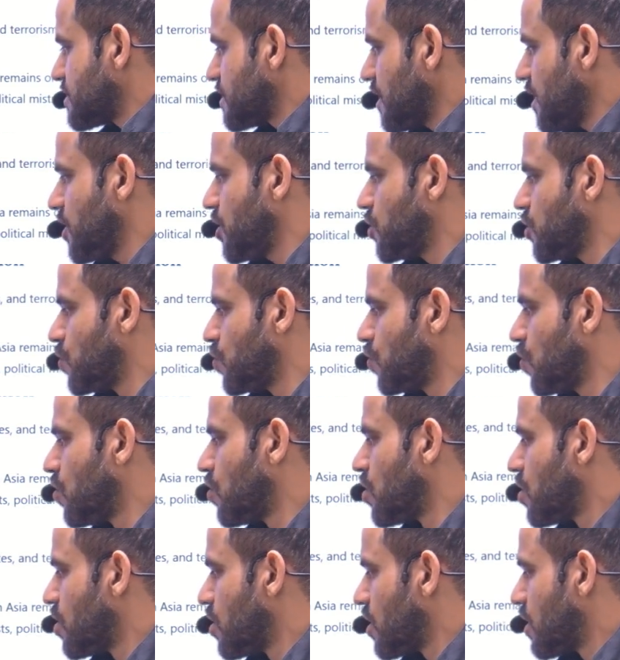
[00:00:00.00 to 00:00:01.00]
EU,
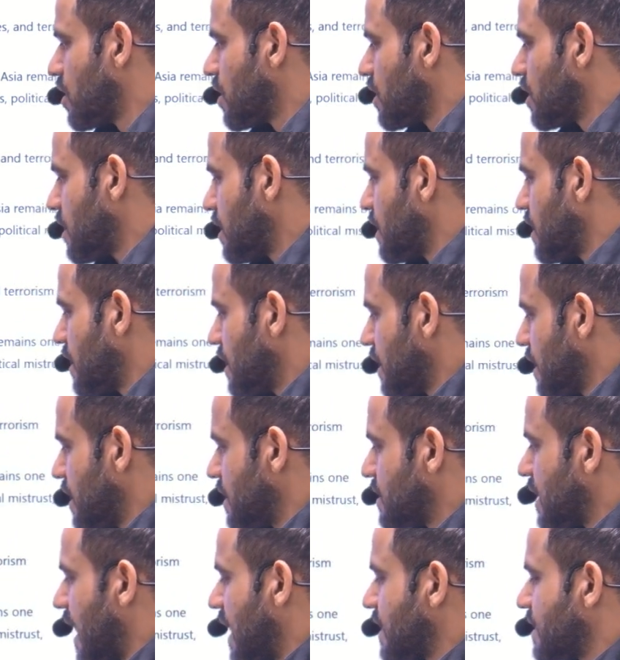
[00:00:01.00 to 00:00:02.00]

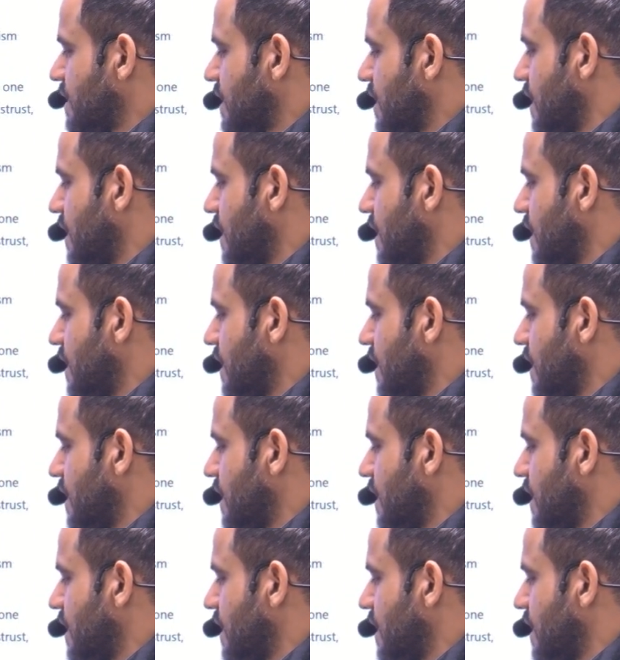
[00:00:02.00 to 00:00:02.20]
in that